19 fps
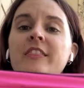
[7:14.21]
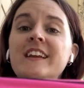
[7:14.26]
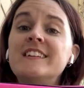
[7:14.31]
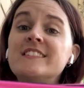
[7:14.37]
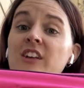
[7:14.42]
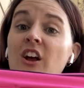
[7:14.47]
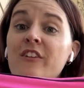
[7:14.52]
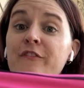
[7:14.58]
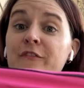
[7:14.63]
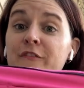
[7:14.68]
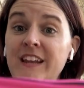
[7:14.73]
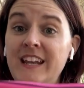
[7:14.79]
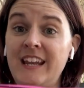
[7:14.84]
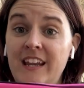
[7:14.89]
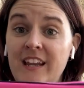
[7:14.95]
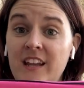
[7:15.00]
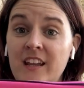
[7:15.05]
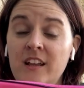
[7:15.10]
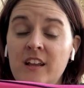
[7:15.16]
These are
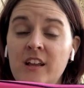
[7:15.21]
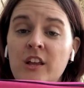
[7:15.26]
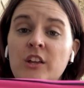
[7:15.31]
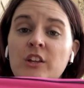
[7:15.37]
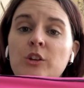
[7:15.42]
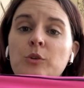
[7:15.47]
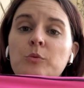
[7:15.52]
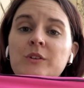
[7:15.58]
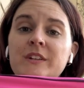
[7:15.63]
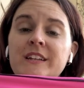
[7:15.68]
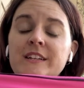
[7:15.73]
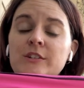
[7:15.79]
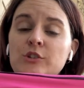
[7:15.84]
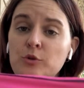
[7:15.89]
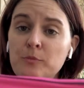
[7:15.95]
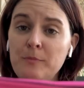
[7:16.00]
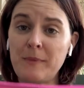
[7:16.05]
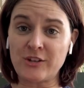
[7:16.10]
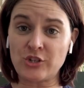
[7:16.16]
fitted. You will need
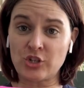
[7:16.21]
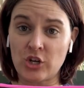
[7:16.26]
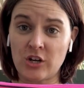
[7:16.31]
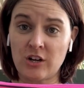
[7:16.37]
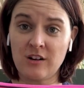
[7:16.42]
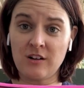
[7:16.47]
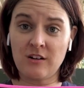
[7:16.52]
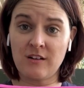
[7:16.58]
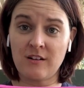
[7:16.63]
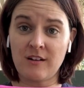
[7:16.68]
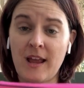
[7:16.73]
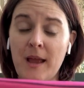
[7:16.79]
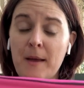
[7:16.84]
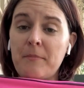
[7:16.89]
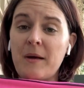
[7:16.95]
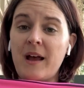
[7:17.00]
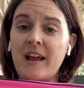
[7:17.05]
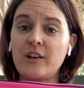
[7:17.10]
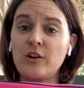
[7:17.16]
to measure
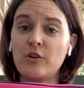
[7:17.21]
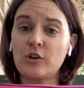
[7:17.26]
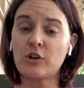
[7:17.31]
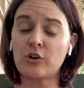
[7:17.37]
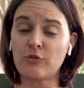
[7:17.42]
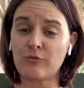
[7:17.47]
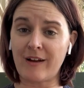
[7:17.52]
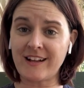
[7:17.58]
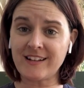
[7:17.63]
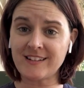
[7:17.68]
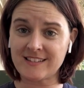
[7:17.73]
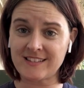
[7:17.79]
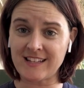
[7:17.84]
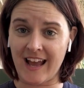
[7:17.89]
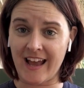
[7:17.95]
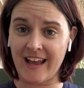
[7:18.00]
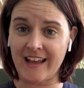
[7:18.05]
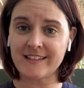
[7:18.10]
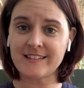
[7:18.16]
and buy your correct
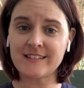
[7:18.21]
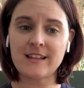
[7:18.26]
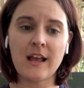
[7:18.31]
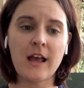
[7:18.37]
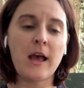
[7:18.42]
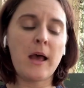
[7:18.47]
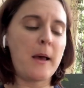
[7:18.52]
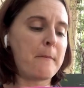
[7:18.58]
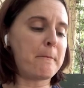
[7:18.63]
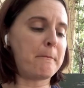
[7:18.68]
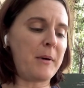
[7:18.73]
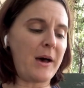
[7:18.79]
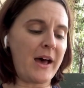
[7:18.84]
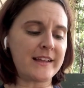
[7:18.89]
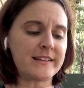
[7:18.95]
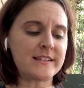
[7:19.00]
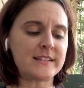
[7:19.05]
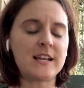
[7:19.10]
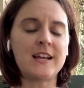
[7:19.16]
size,
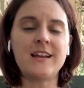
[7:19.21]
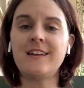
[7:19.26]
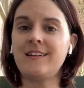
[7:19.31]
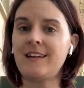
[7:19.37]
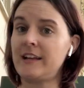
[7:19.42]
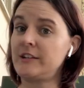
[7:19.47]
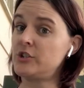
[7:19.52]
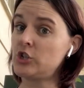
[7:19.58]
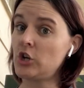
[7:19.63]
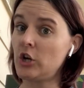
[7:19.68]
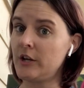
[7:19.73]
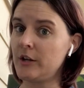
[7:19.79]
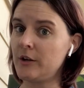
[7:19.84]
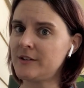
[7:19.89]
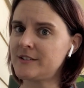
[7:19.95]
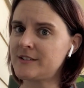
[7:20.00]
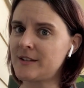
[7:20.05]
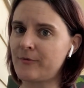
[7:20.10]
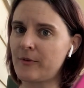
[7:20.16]
but I'd show
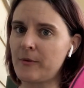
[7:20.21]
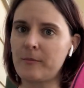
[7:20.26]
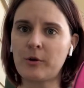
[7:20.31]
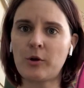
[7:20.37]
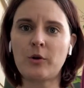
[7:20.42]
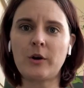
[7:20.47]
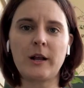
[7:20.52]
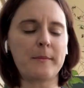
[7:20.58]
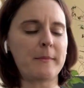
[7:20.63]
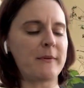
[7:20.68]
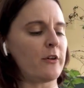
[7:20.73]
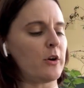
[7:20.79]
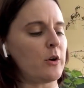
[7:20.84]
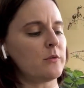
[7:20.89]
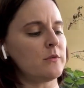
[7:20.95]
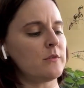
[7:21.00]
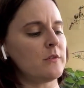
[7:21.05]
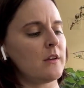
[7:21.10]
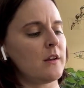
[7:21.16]
you, except for I'm recording on my
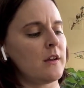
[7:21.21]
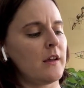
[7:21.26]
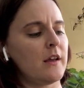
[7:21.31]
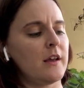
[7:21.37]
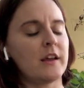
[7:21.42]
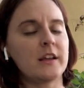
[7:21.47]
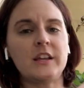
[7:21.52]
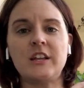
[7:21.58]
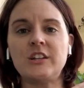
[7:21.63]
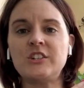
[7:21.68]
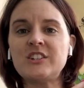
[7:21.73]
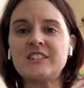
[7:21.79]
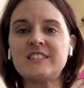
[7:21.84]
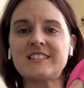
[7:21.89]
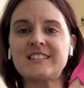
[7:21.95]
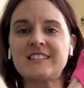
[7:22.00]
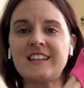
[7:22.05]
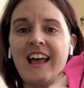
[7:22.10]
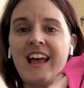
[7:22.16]
phone. You
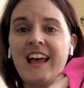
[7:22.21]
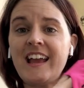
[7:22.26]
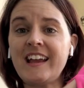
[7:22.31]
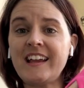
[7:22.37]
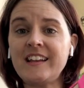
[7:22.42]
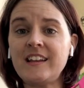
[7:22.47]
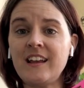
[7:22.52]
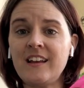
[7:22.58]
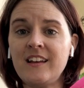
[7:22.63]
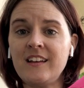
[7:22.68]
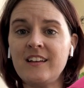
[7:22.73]
just slide